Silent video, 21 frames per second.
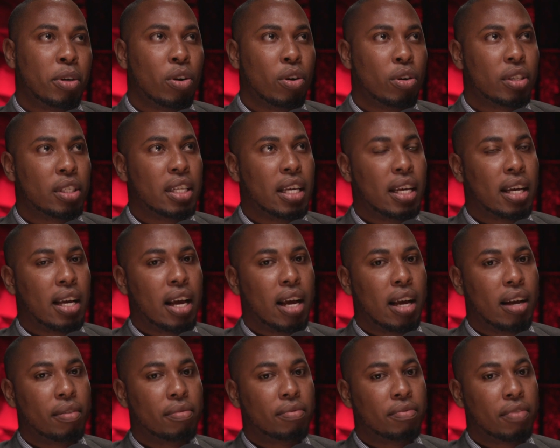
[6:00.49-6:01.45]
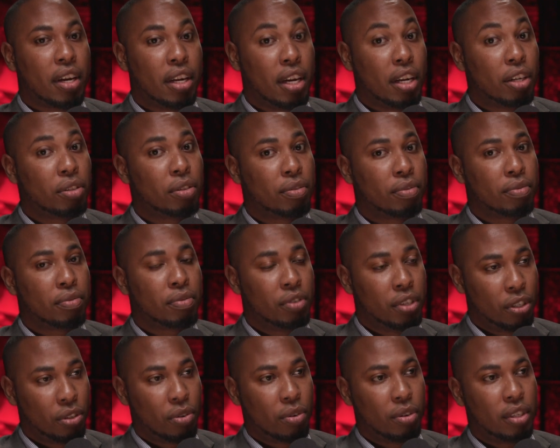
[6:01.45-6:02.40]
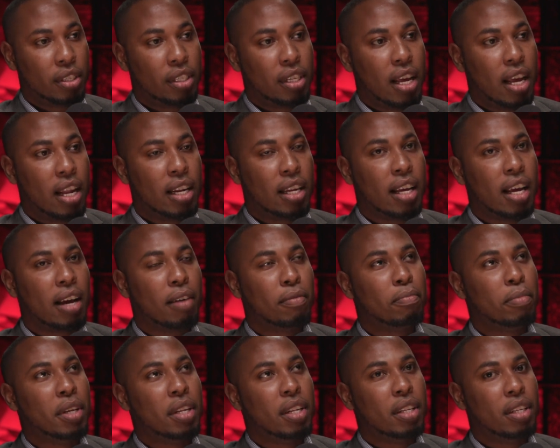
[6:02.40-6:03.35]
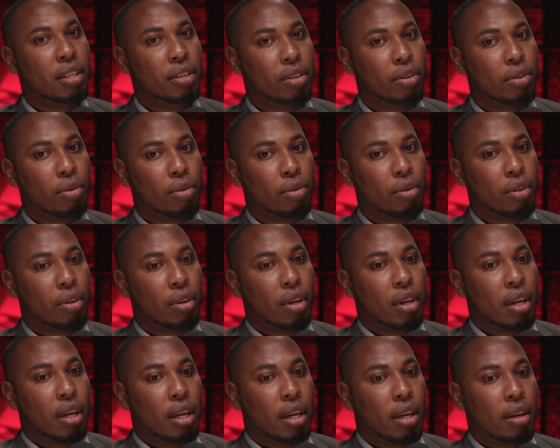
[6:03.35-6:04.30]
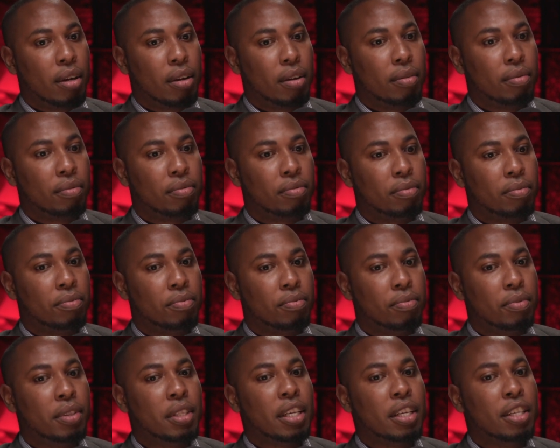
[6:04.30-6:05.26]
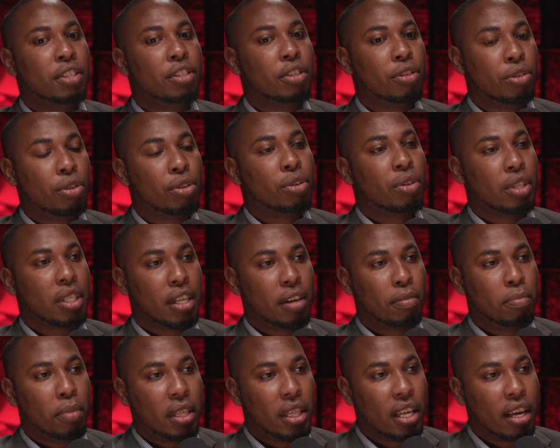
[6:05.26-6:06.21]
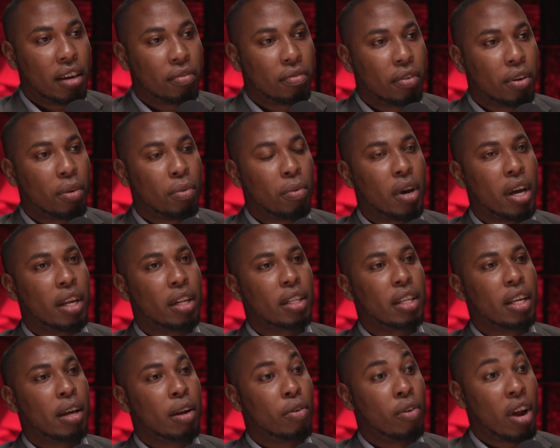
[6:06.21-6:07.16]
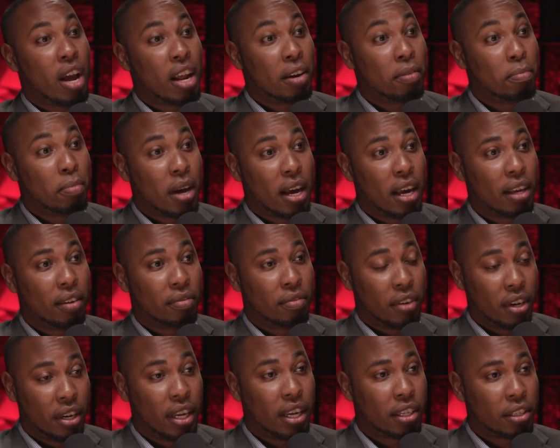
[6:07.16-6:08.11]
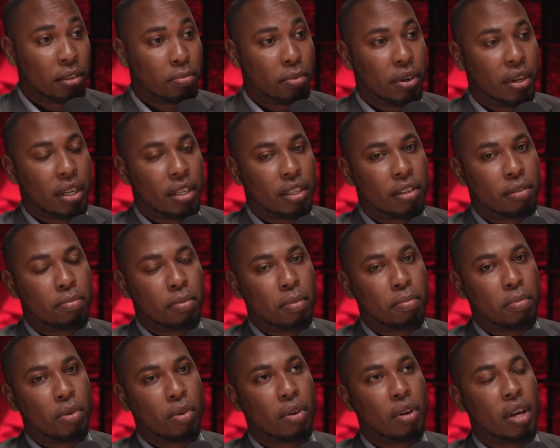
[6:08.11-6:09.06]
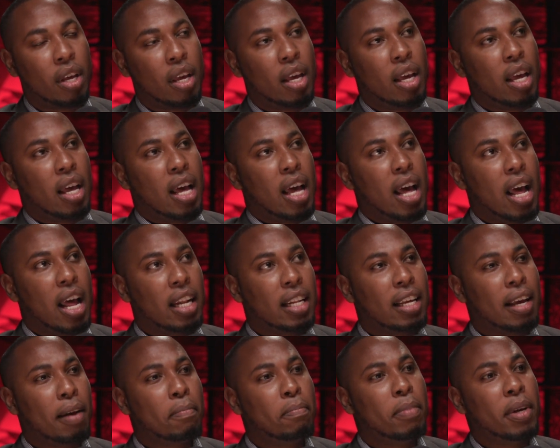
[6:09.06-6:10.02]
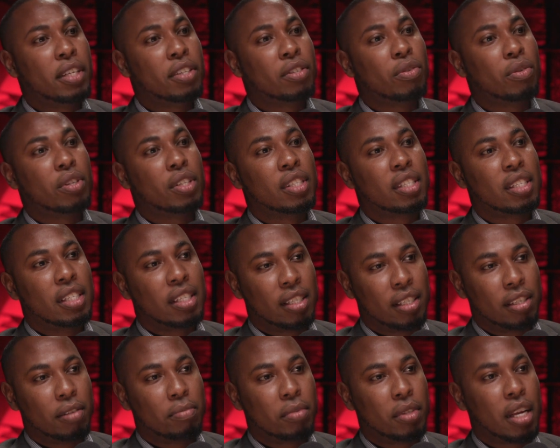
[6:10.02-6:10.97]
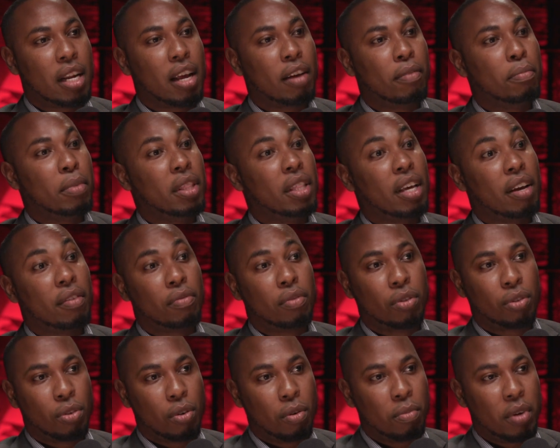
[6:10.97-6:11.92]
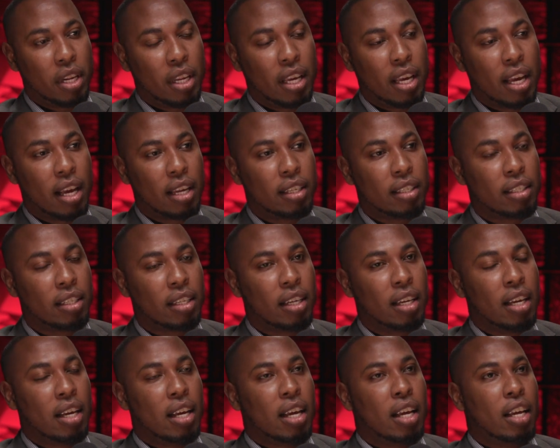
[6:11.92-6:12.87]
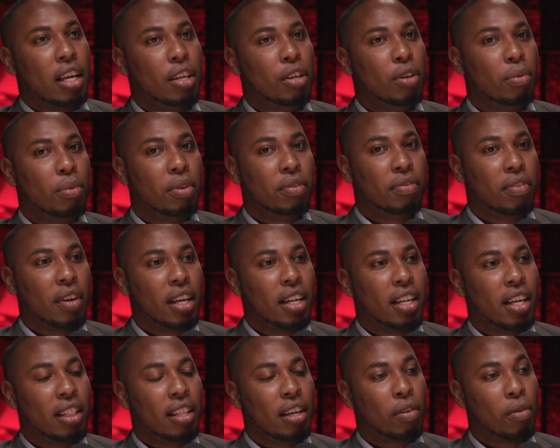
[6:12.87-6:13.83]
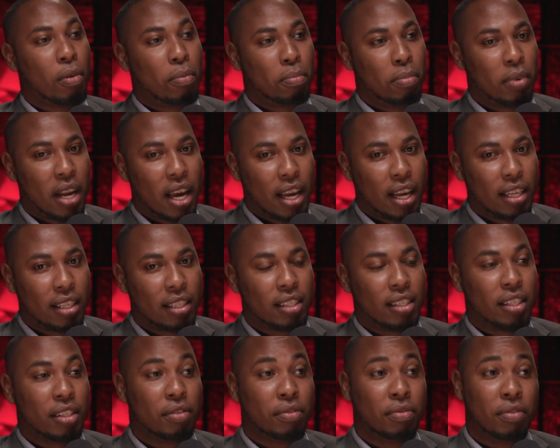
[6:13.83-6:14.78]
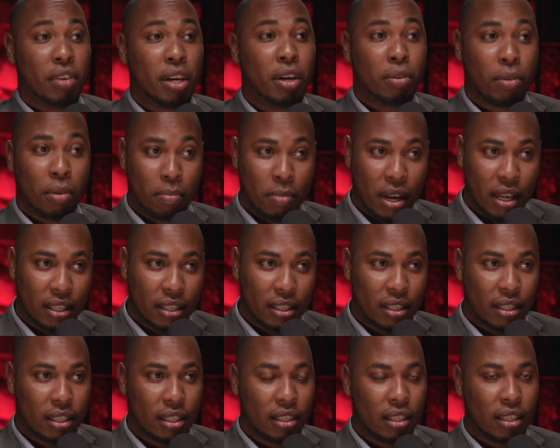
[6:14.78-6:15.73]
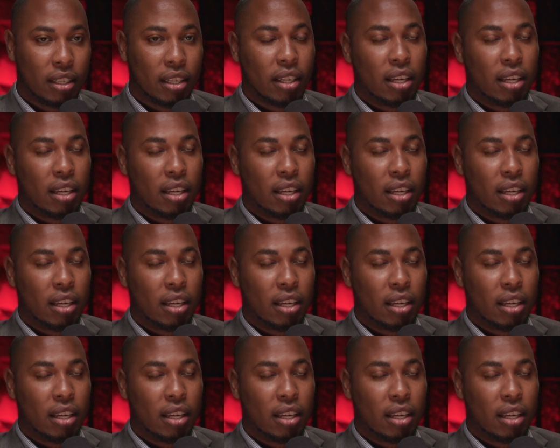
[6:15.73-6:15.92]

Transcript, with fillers: because they are financial free zones and they have been, you know, v- the institutions have been there for a while. They are run by very experienced people, and they are based on systems that have been there for so many years. You will find that the compliance is very robust.